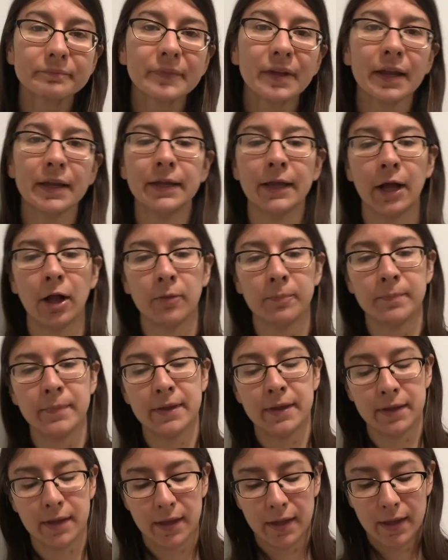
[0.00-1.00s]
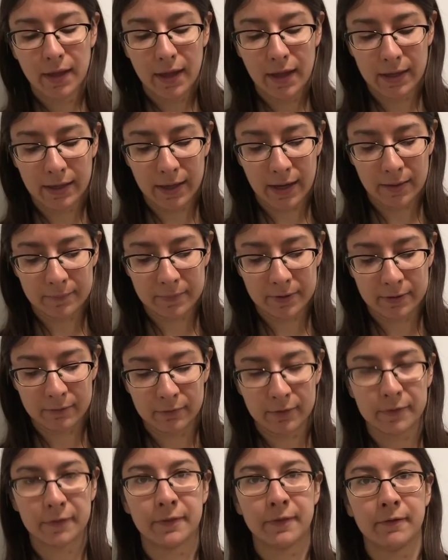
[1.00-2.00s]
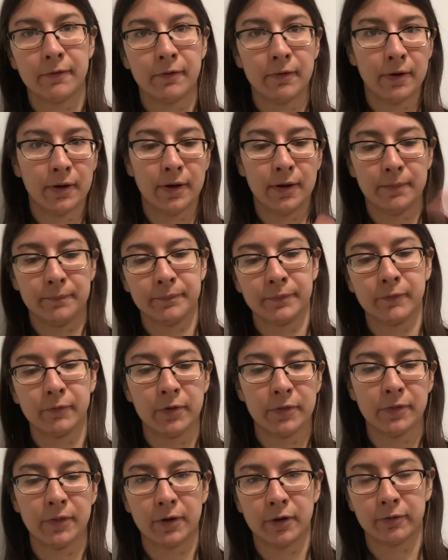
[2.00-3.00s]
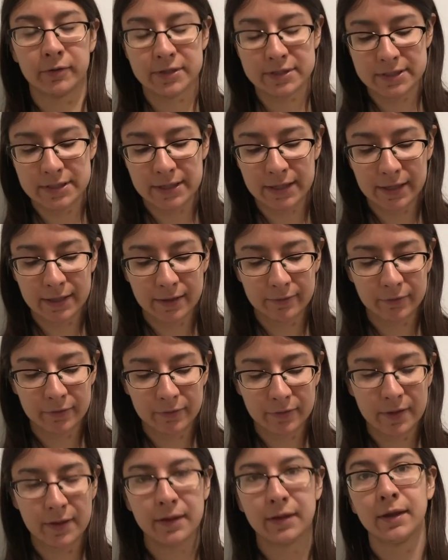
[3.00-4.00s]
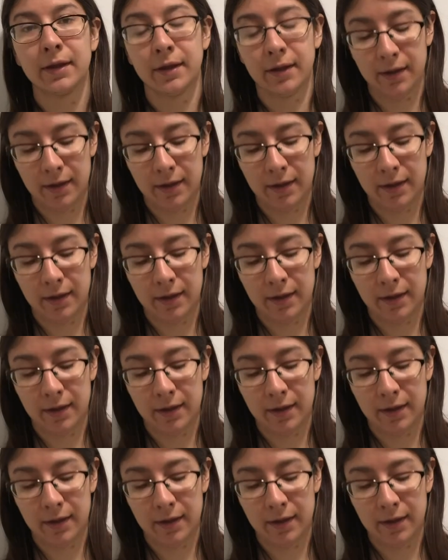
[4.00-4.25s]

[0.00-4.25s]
He helped me and got me with the critique and everything.